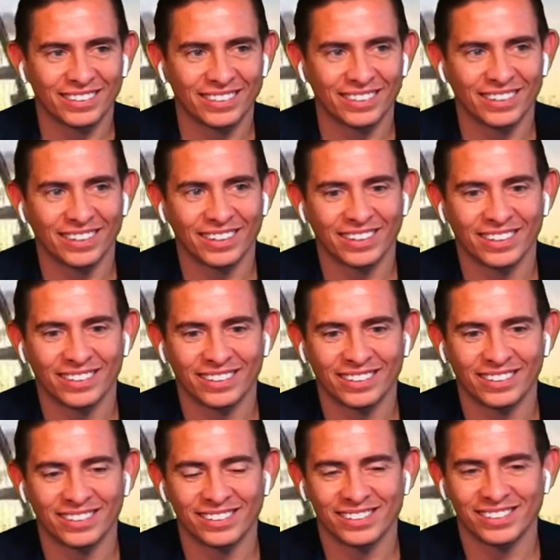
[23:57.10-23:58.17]

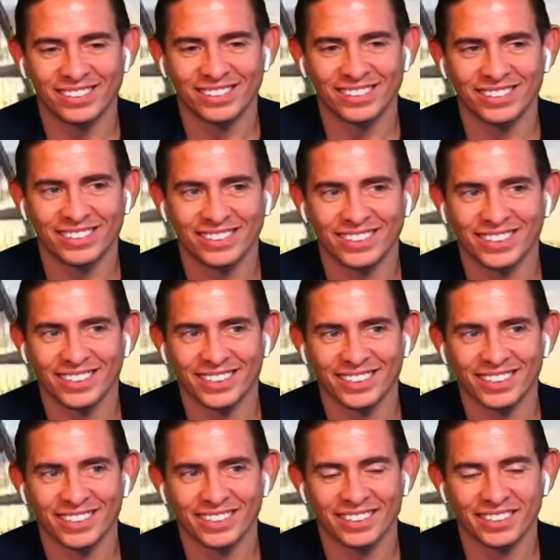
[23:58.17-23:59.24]

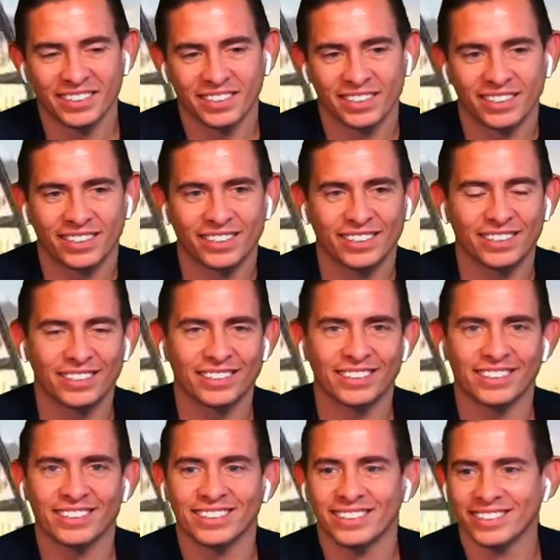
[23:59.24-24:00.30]

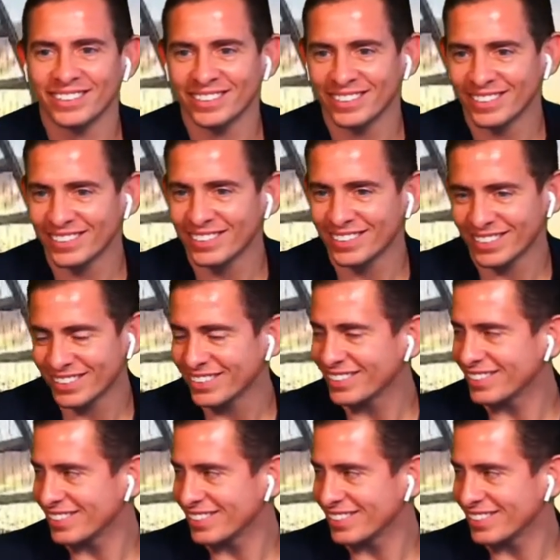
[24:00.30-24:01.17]
This person isn't speaking.